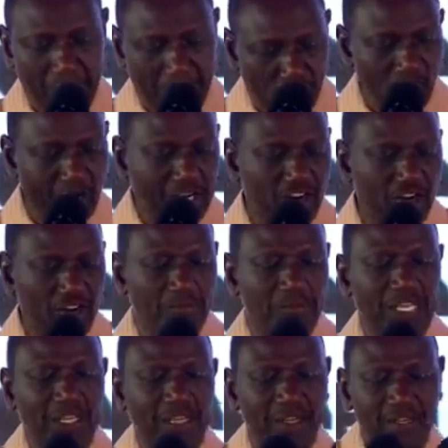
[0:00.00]
blue
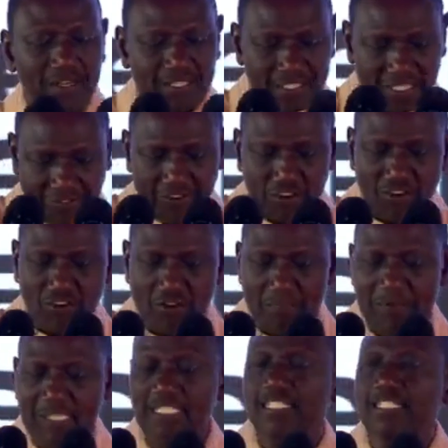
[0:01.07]
economy, several
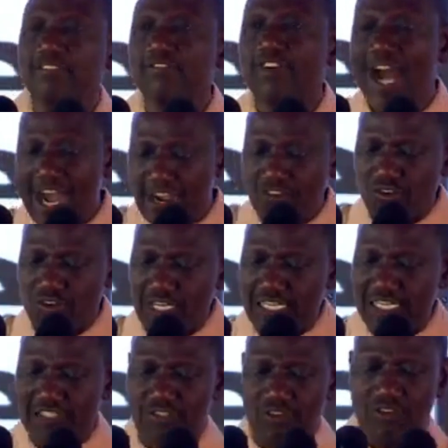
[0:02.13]
competitive
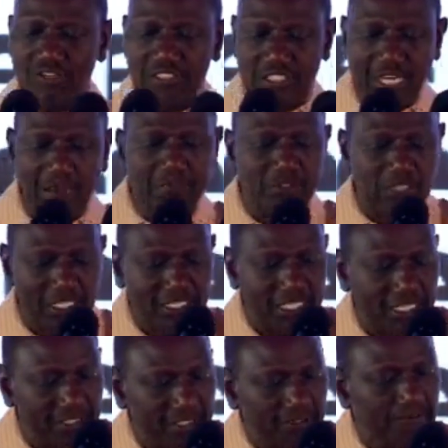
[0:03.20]
agro-industrial subsectors,